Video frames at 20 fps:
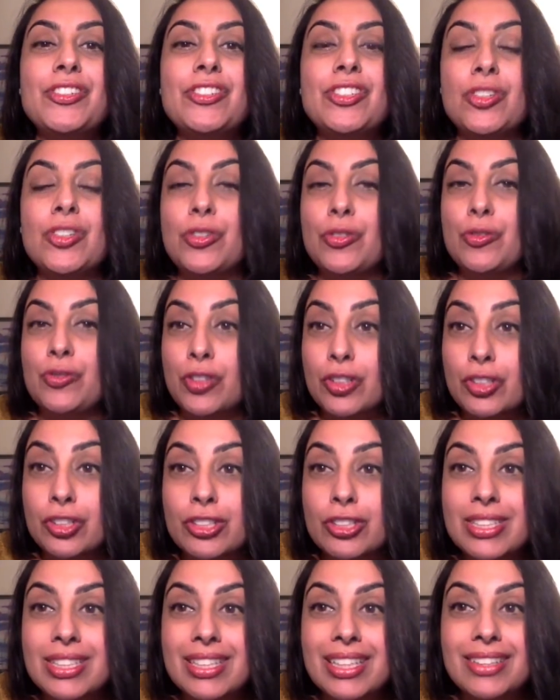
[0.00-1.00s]
so first
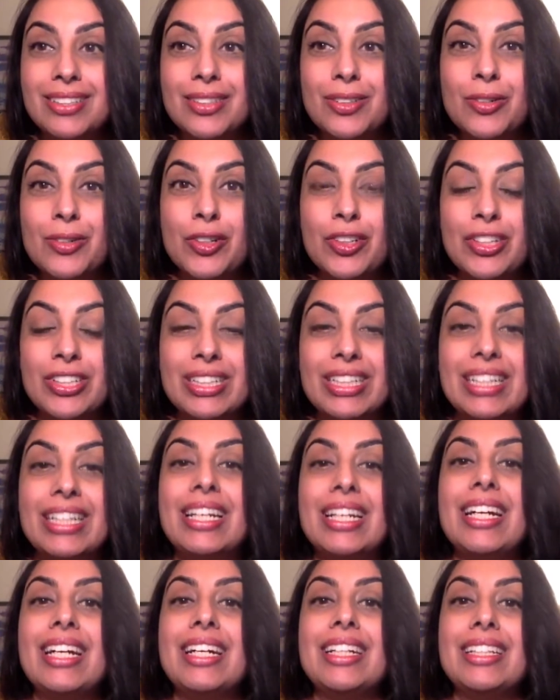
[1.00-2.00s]
you select the
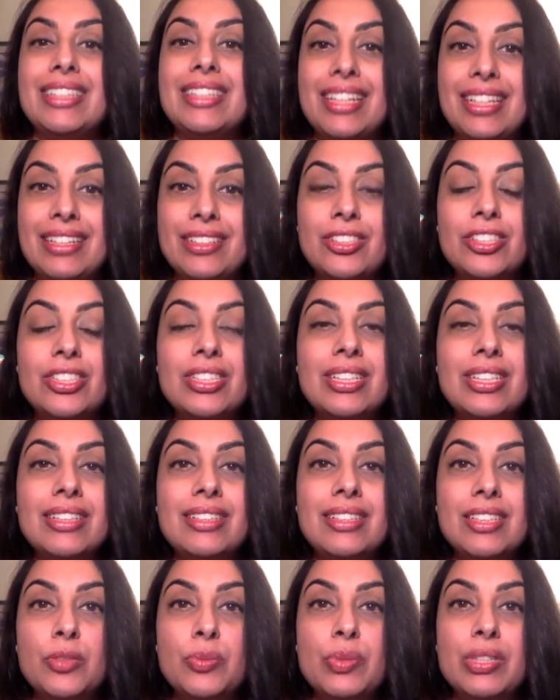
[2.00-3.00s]
quarterly, then you
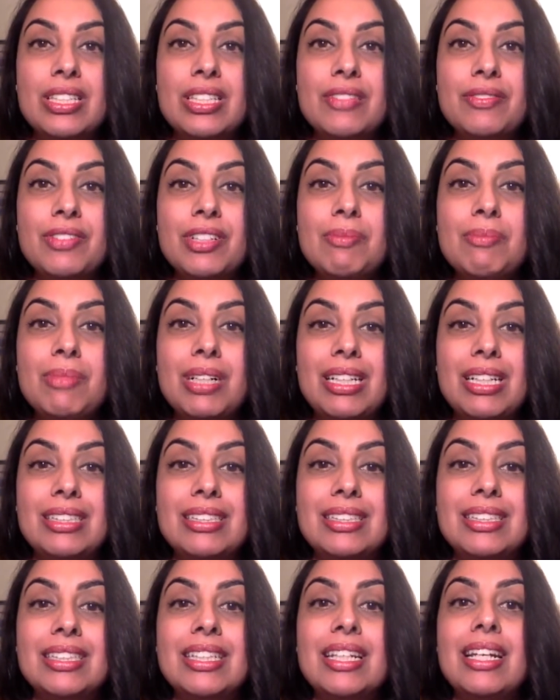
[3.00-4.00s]
select the specific
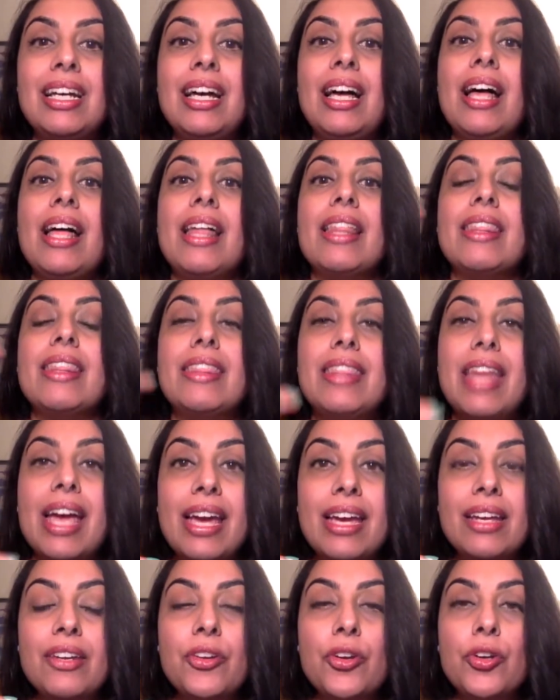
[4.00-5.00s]
months,
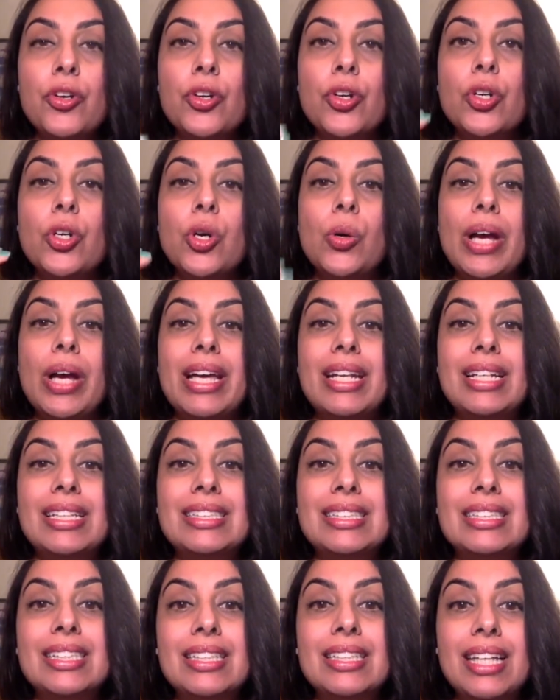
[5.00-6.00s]
then you're going to go ahead
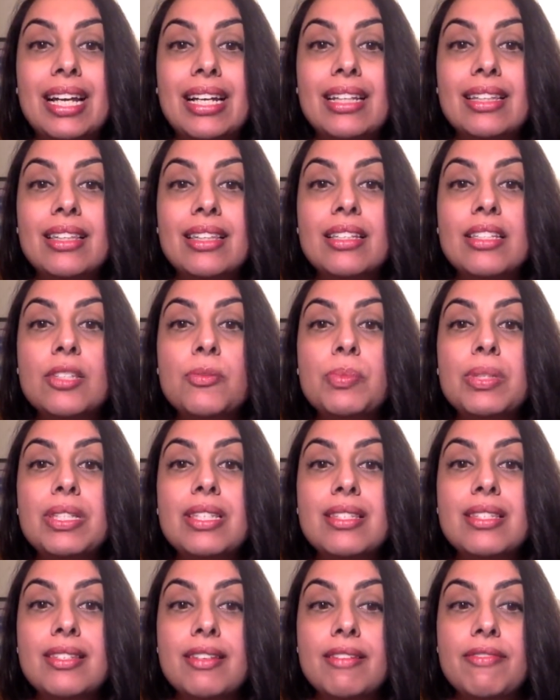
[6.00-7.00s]
and select the
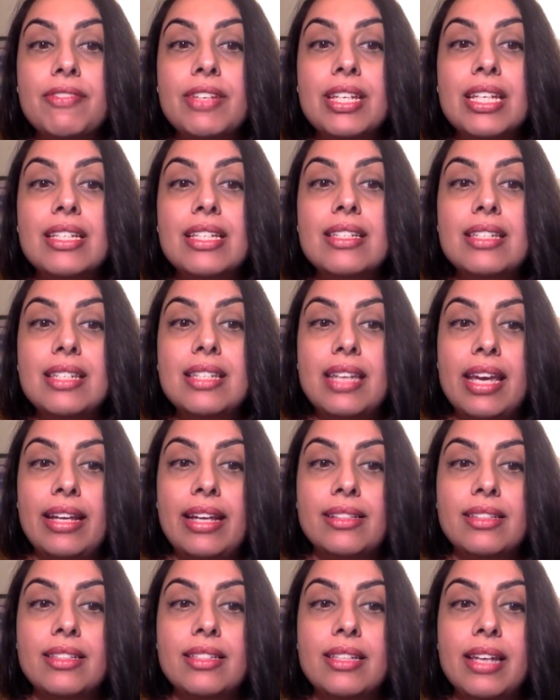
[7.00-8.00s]
specific
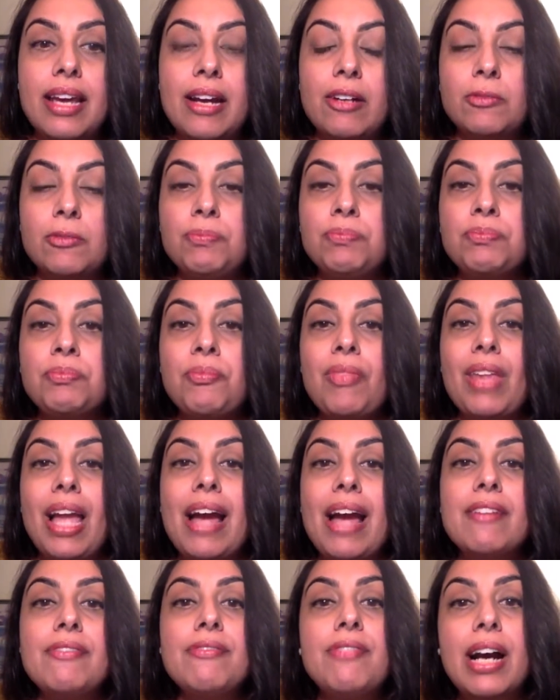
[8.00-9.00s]
dates. Now,
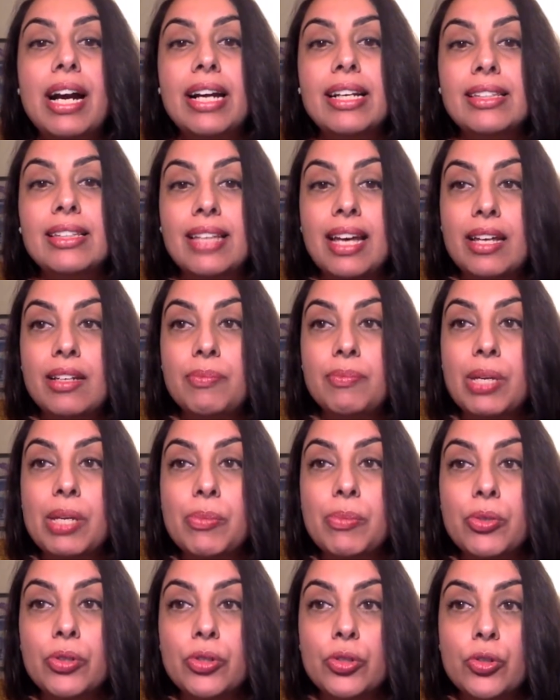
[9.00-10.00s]
I find that
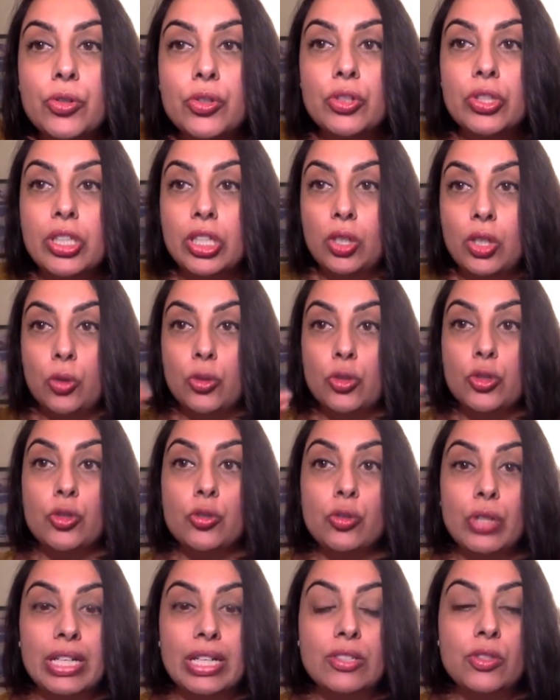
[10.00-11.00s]
people usually go
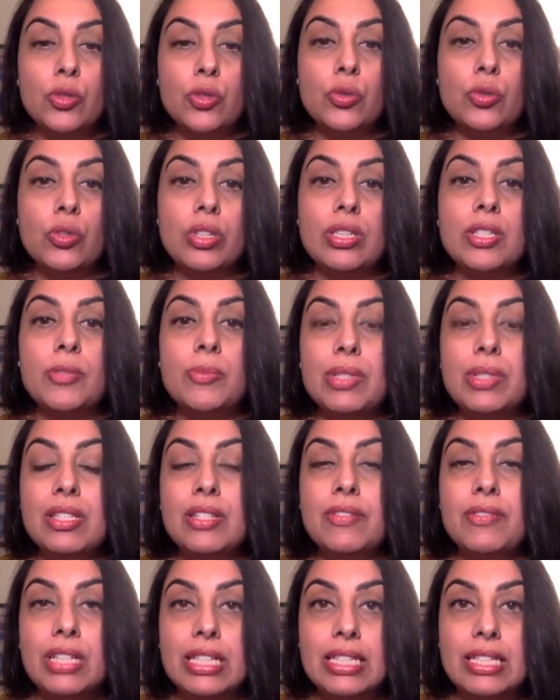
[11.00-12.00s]
straight to the
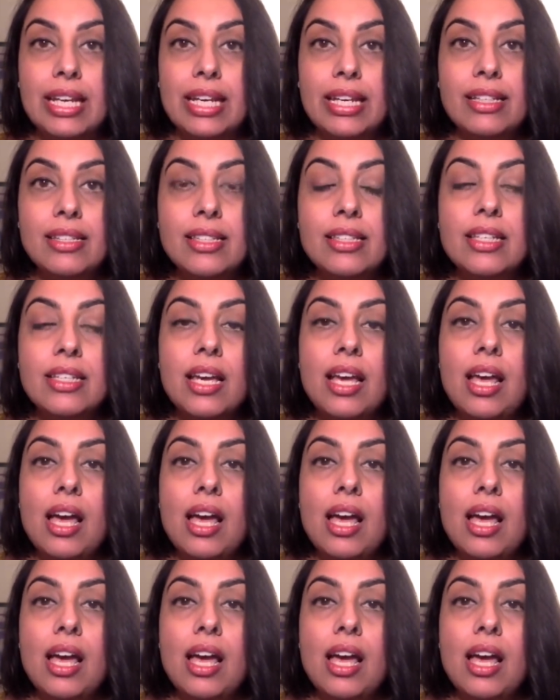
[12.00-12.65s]
specific dates.